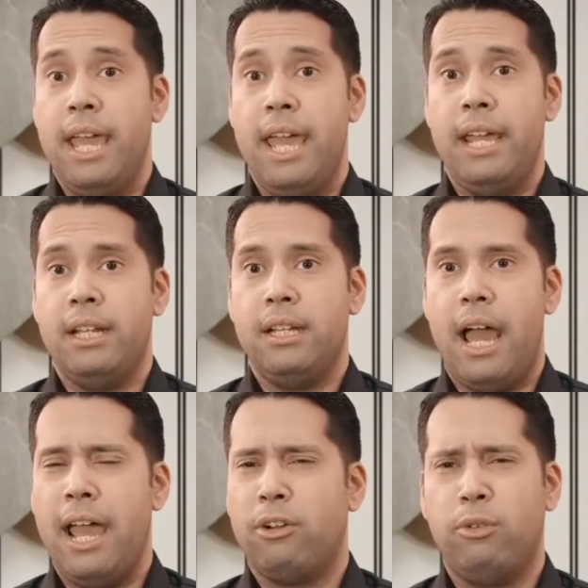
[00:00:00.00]
And
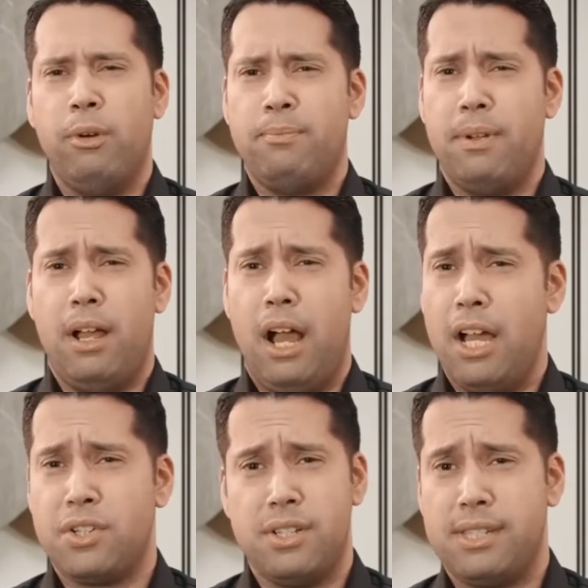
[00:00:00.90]
I grew up
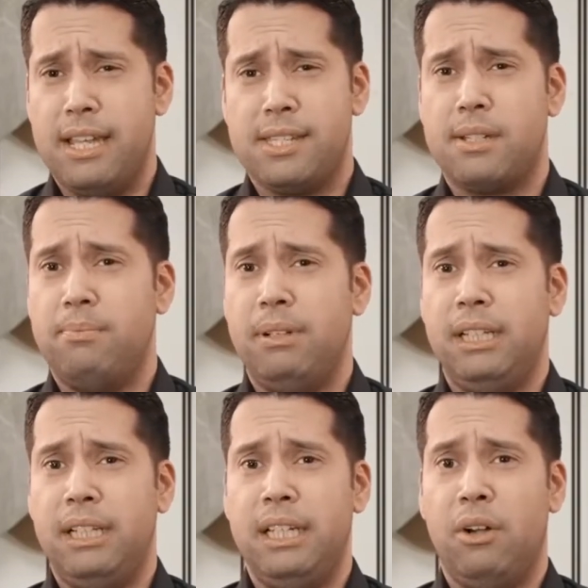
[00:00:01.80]
ostracized
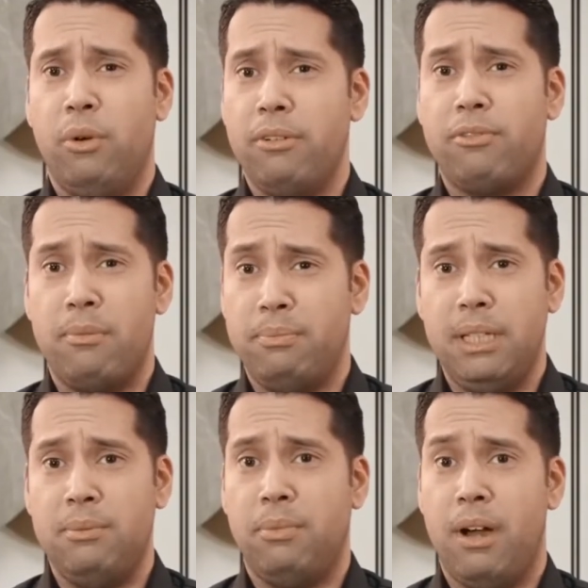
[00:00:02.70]
completely away from
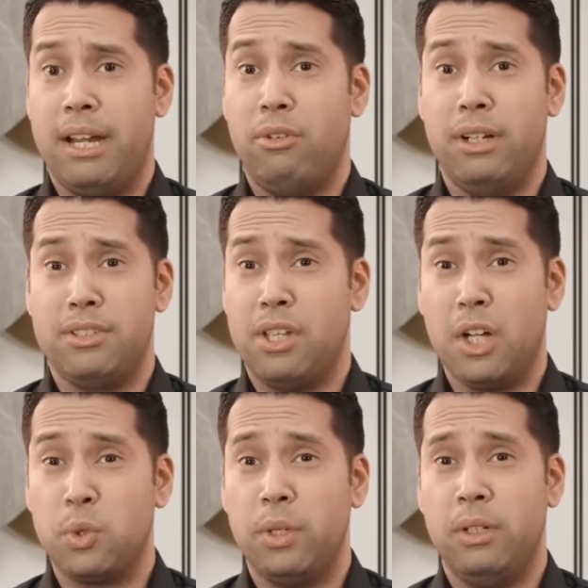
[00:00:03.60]
people. I didn't want to
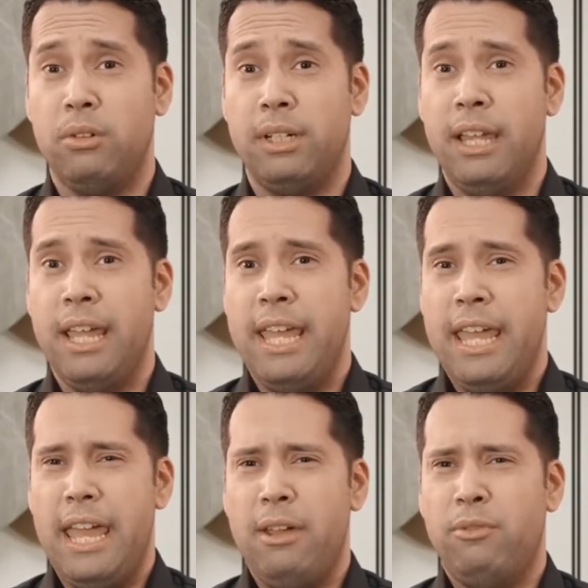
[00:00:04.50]
talk to anyone.
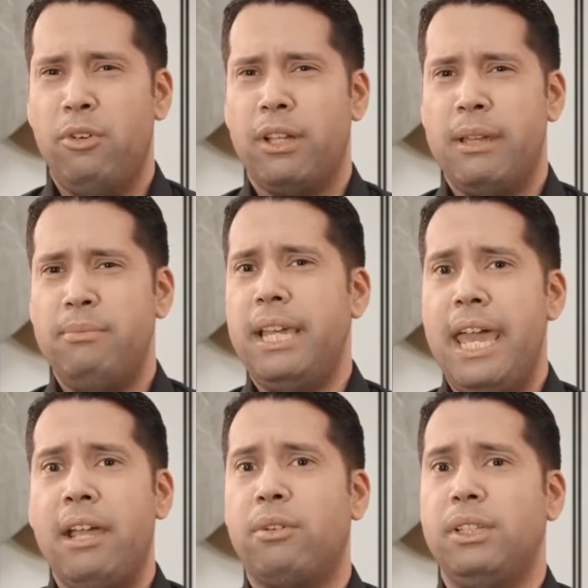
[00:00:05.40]
It will get me
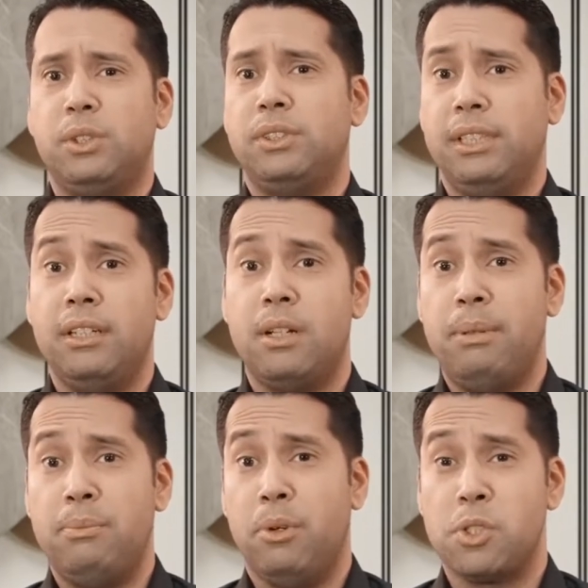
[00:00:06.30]
angry to see other
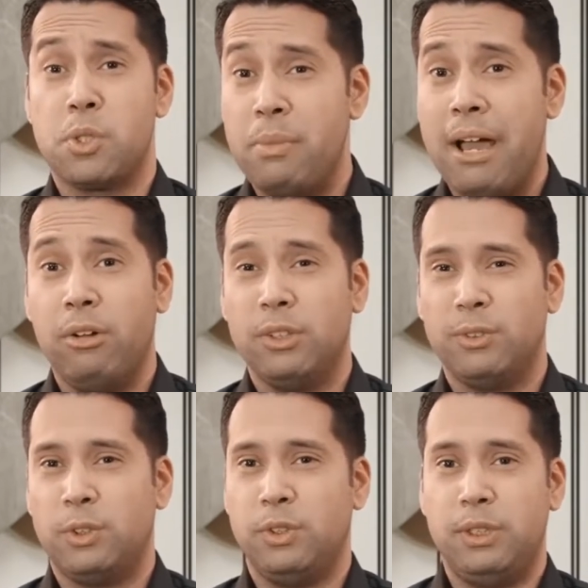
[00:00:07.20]
people smile,
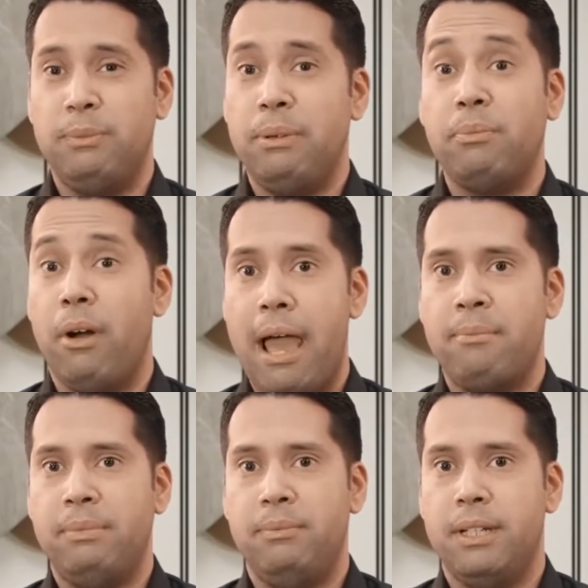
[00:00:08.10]
to see people
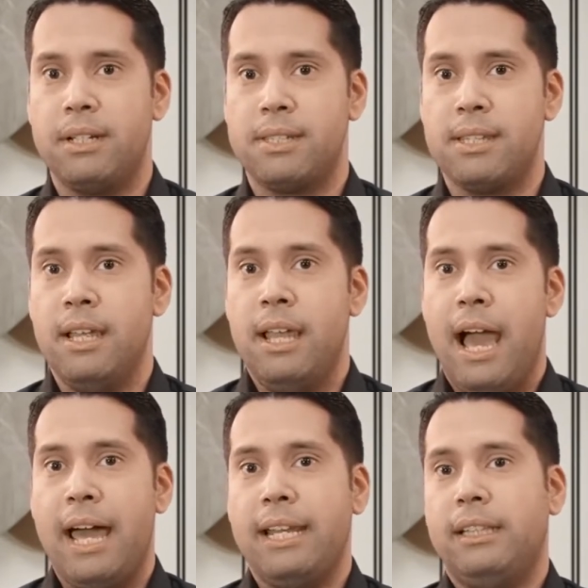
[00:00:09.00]
happy because
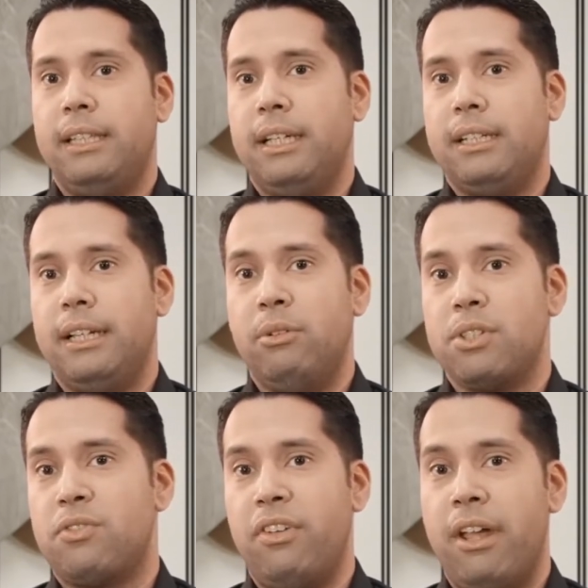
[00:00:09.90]
I didn't think it
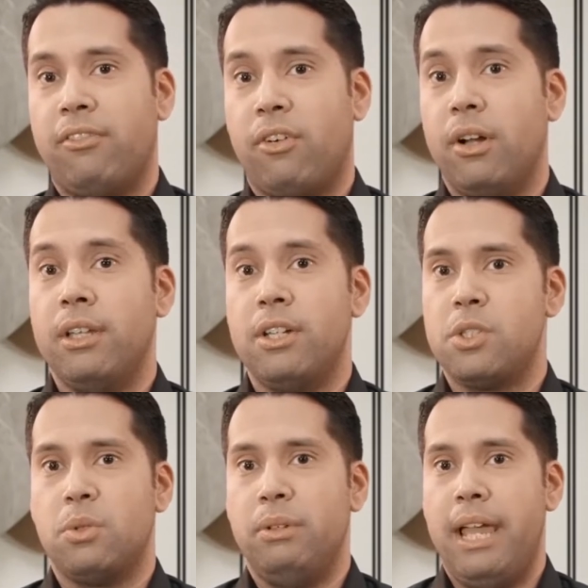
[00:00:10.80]
was fair for
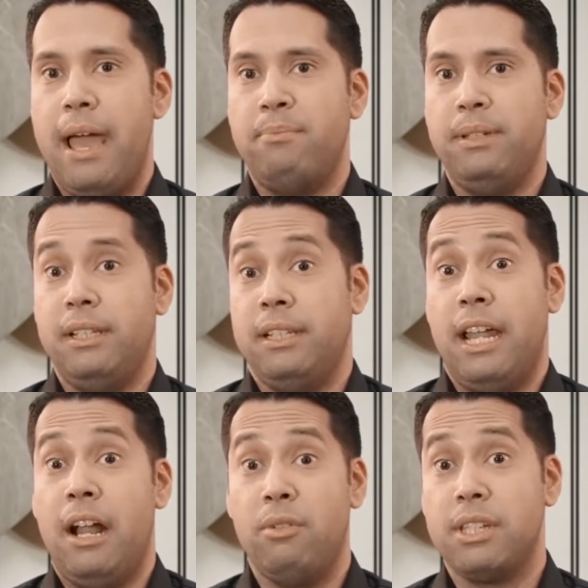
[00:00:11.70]
others to be happy and
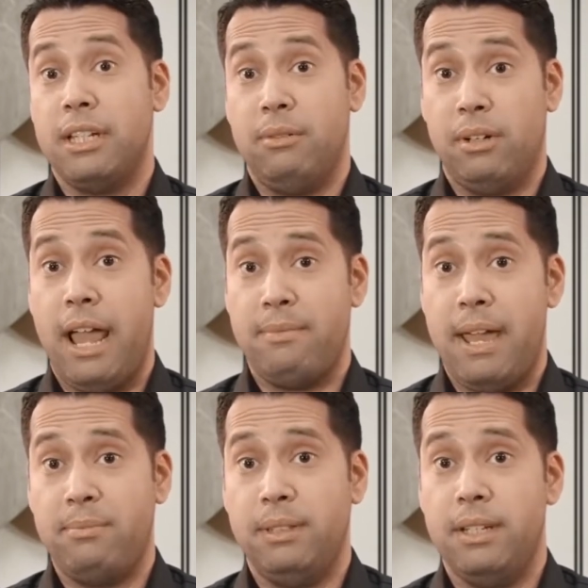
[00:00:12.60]
that I wasn't able to have
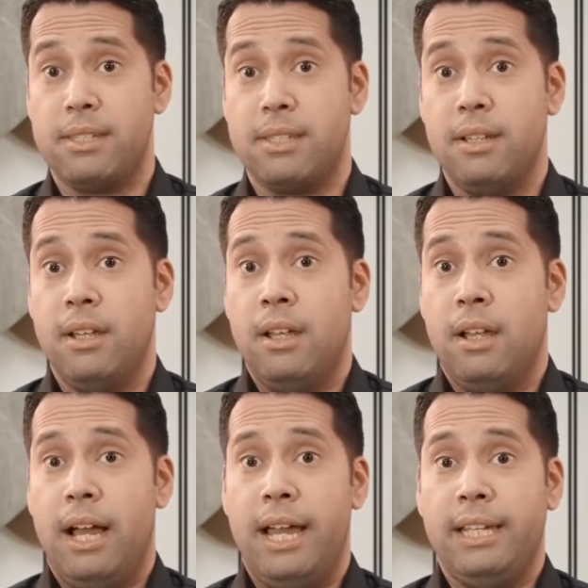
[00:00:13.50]
happiness.
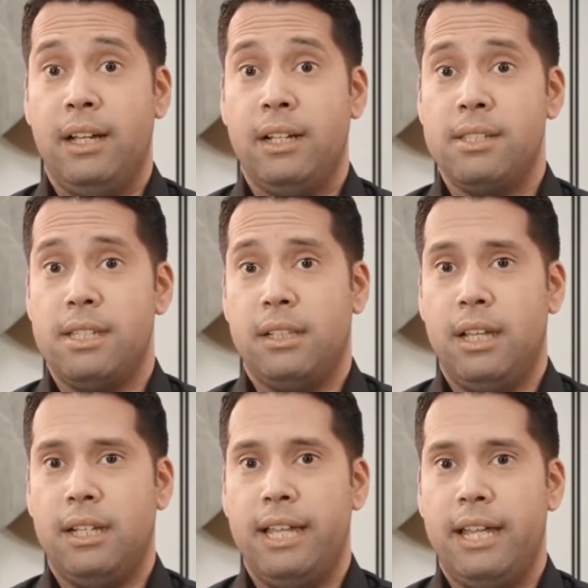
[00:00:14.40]
I honestly
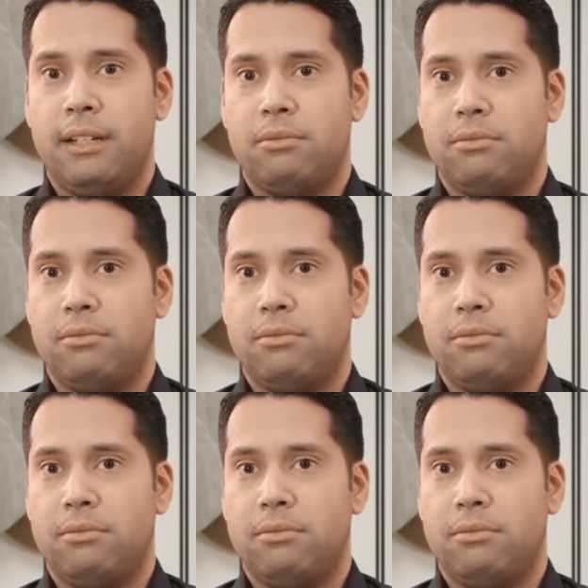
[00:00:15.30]
thought that